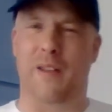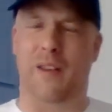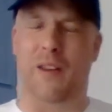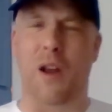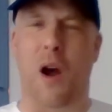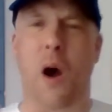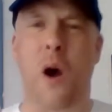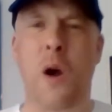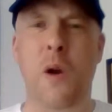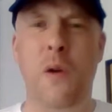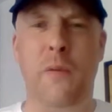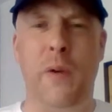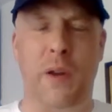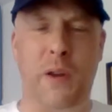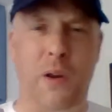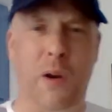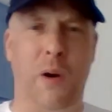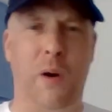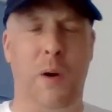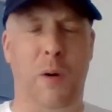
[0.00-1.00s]

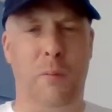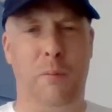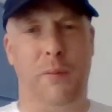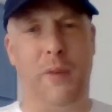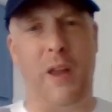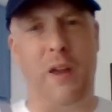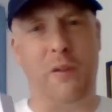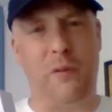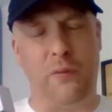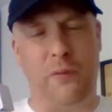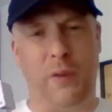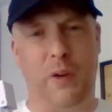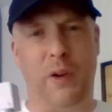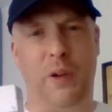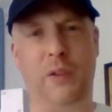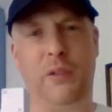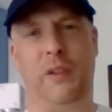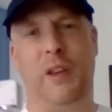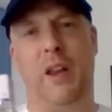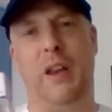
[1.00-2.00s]
overcome that
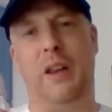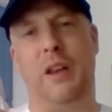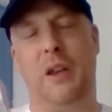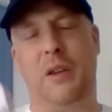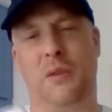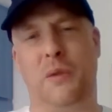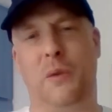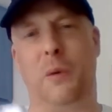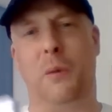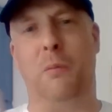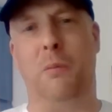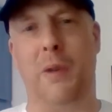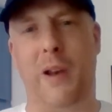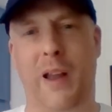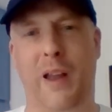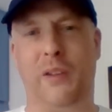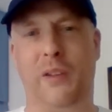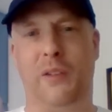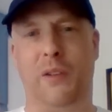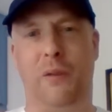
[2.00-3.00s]
first initial
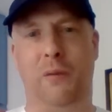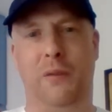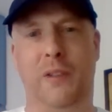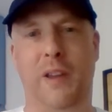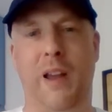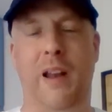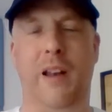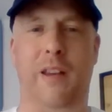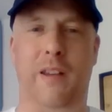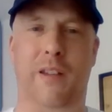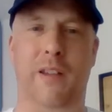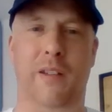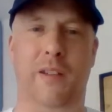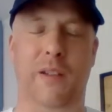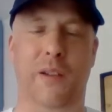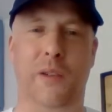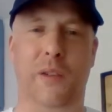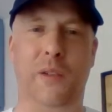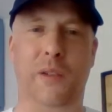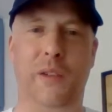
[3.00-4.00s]
blast of
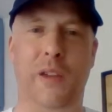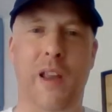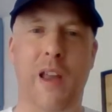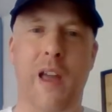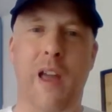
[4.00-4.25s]
delicateness,